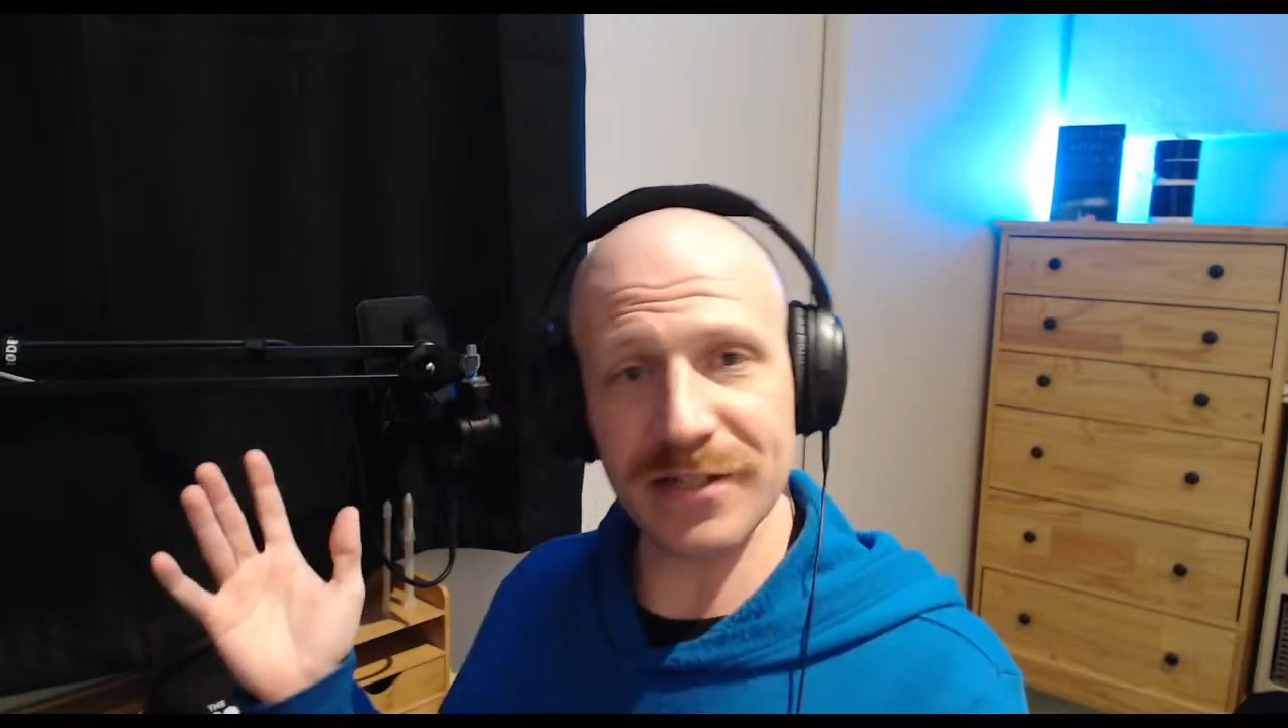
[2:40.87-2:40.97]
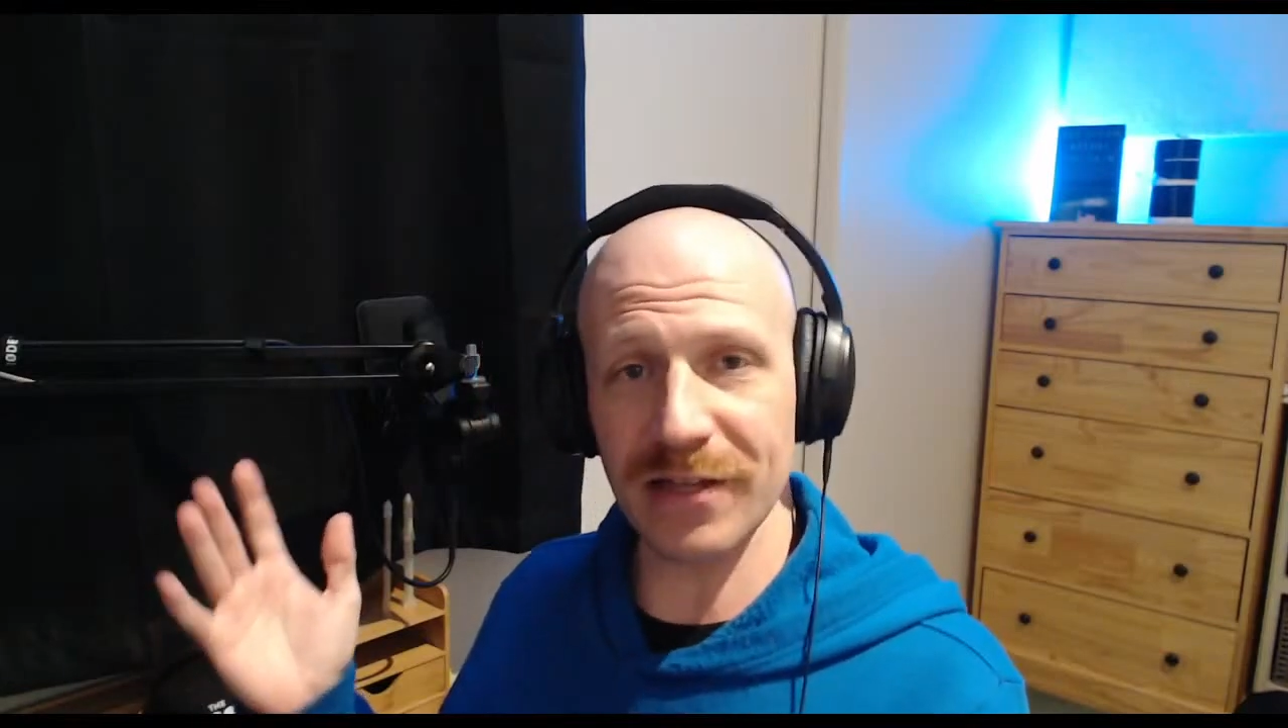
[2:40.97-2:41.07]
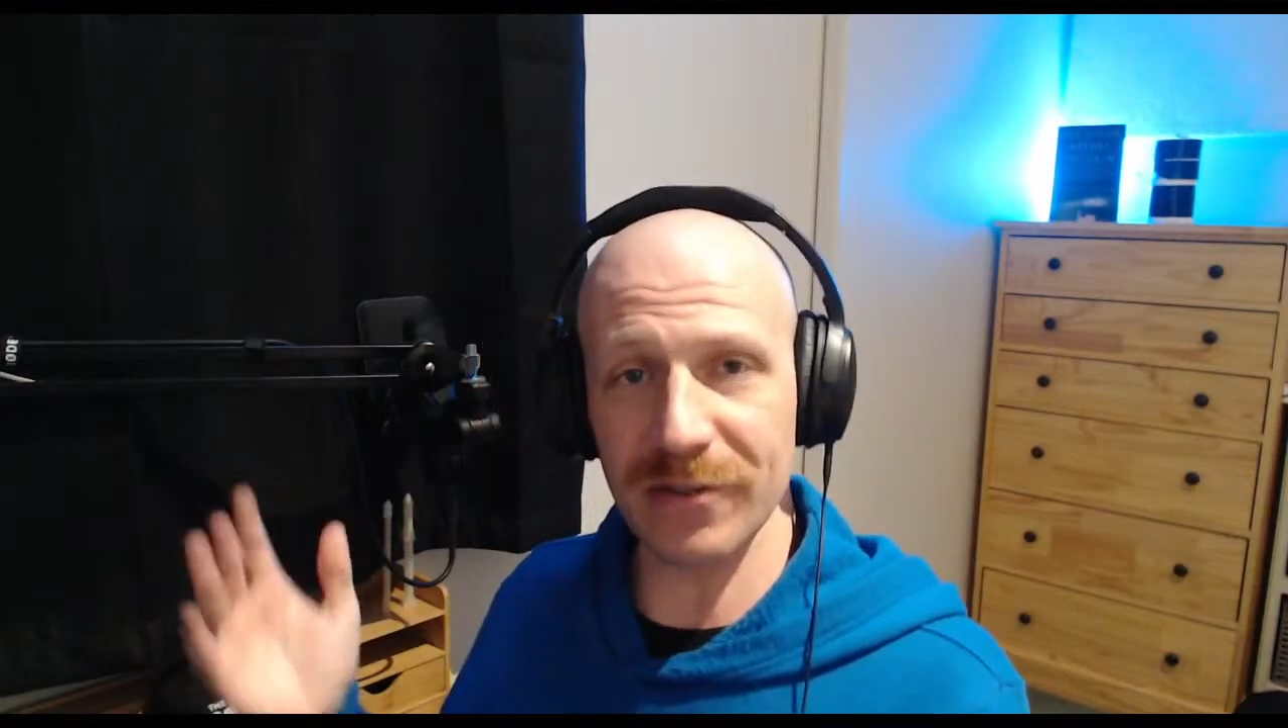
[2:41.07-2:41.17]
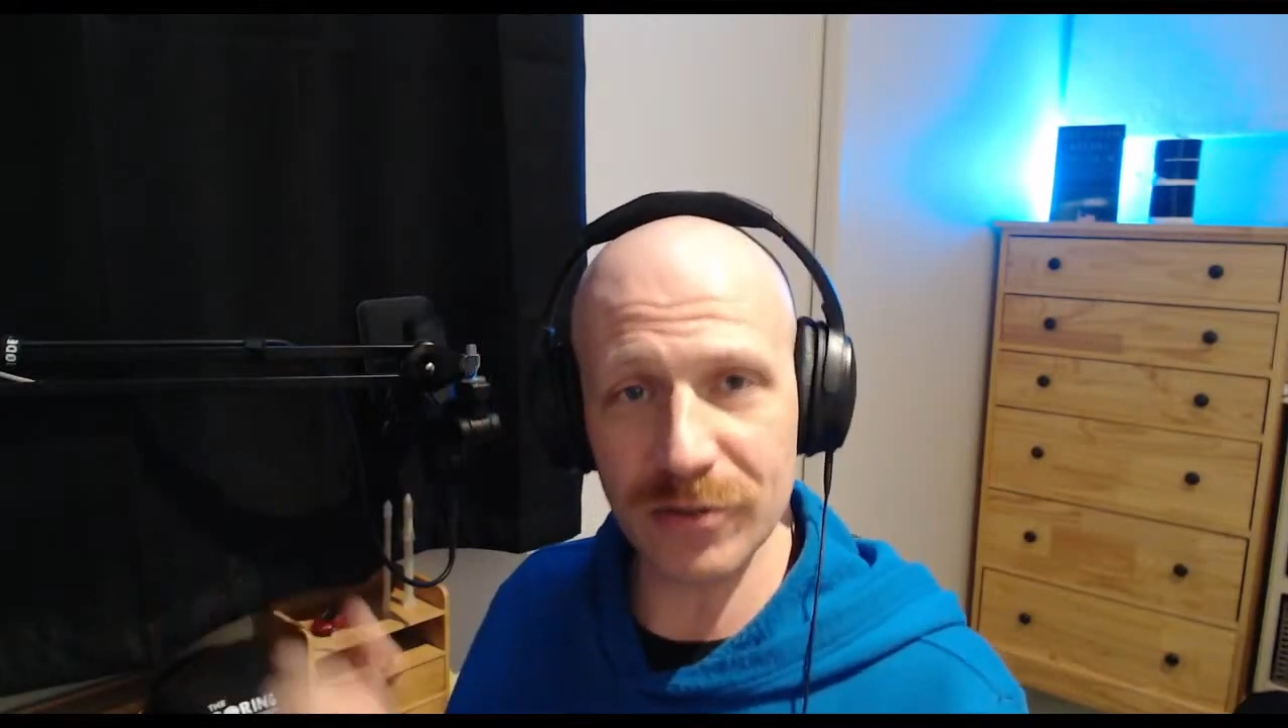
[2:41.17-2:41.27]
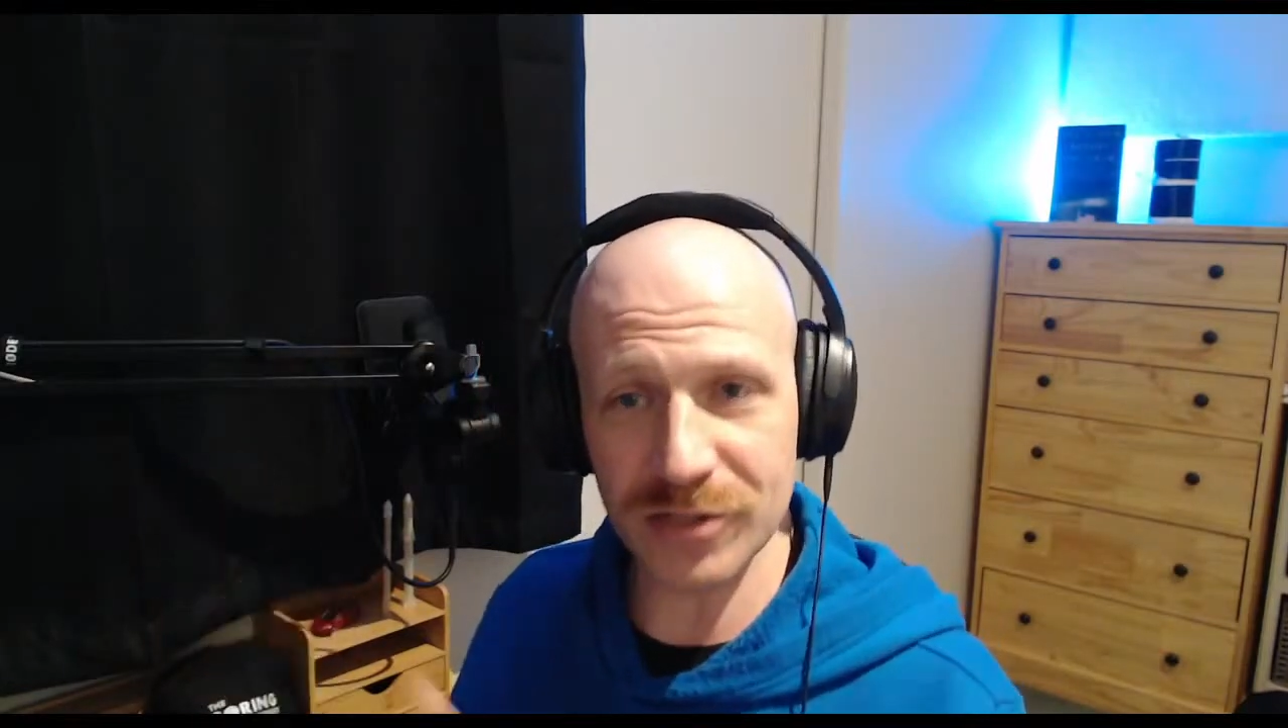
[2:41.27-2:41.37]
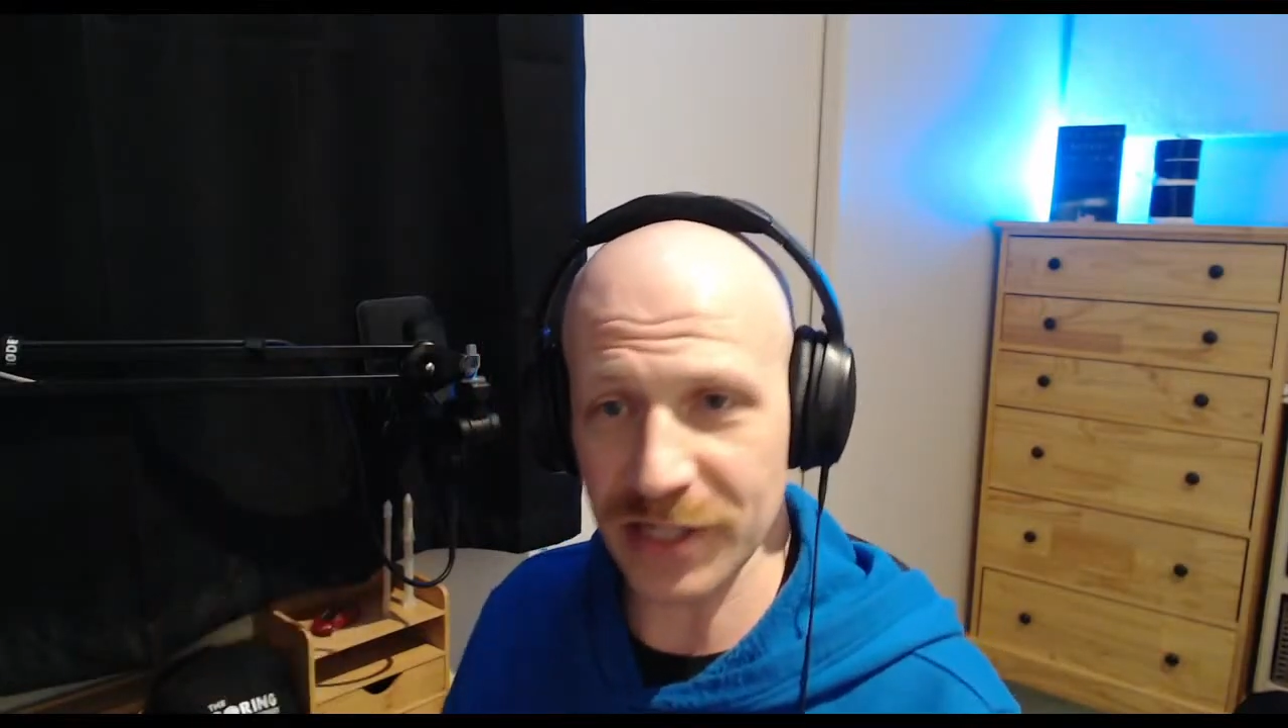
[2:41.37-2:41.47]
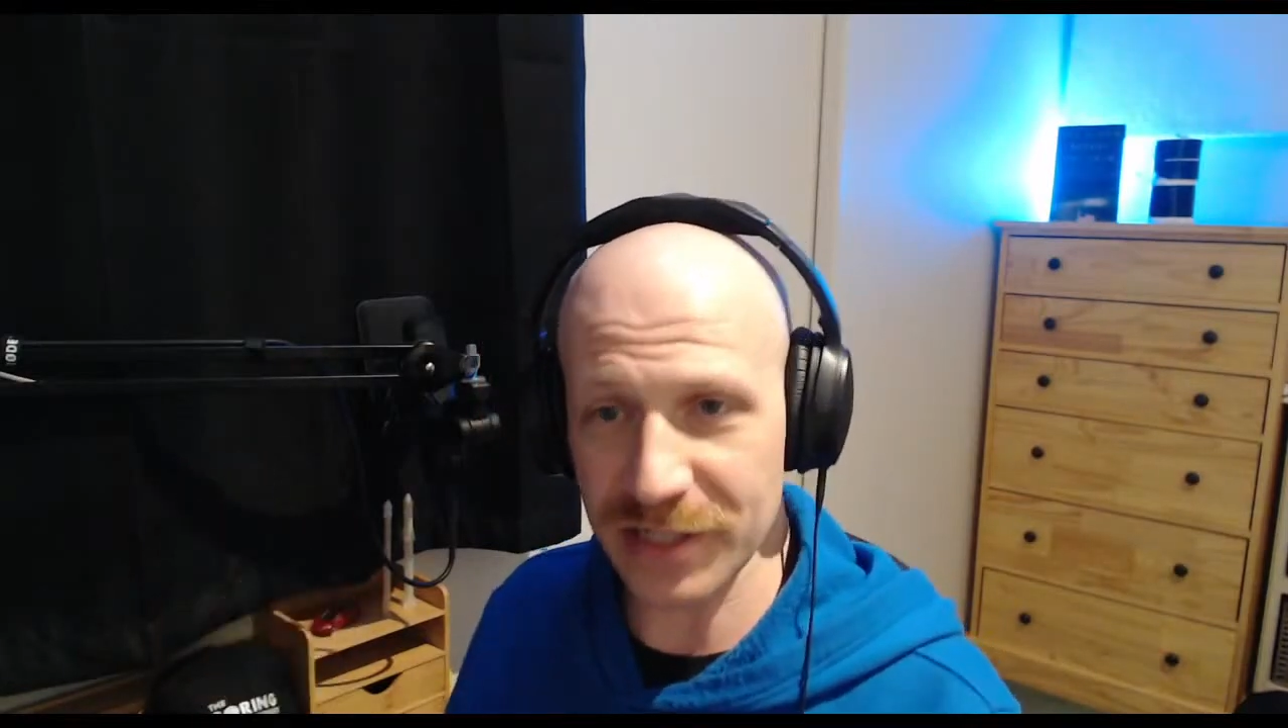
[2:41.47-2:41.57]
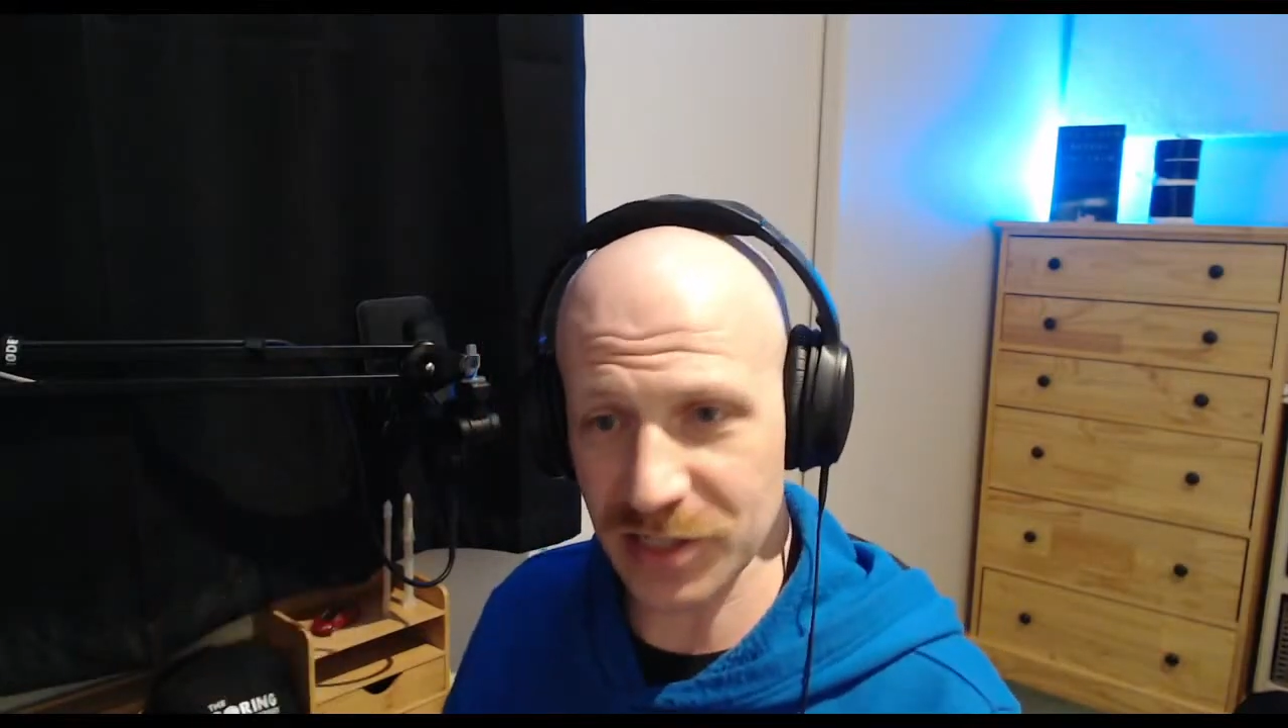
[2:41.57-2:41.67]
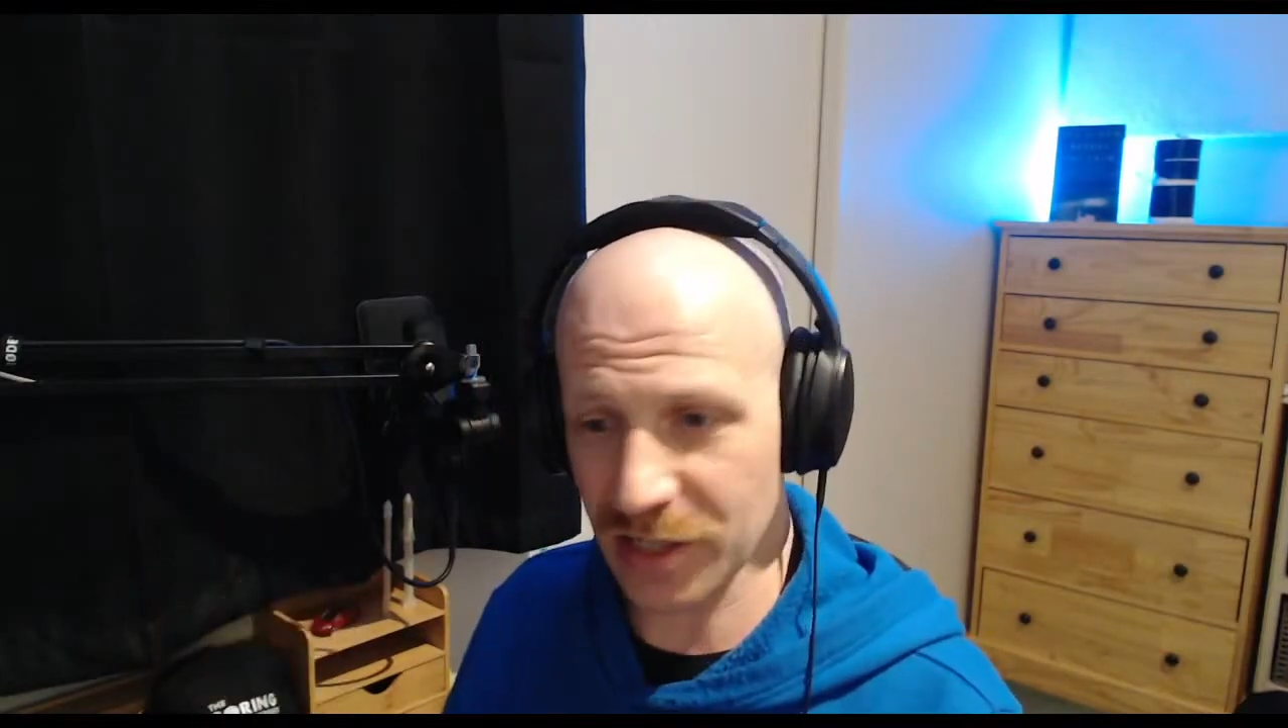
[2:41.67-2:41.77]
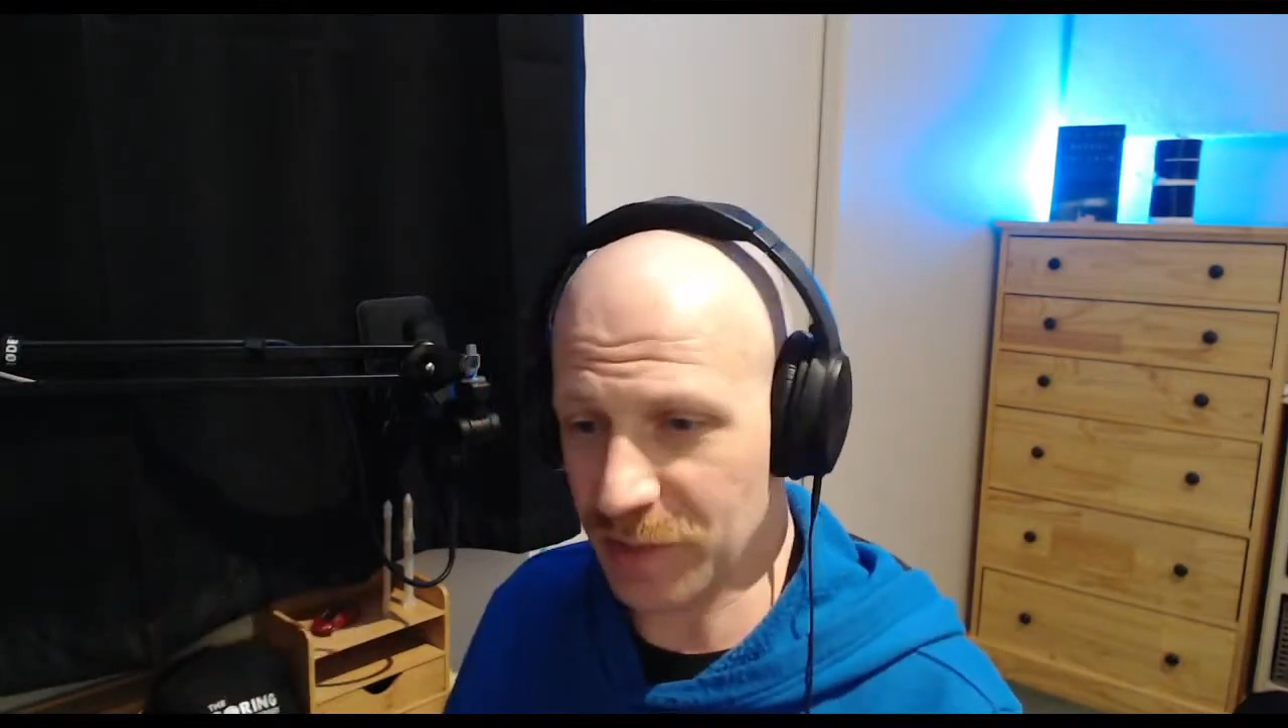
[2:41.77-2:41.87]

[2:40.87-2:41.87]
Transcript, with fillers: it looks like it's going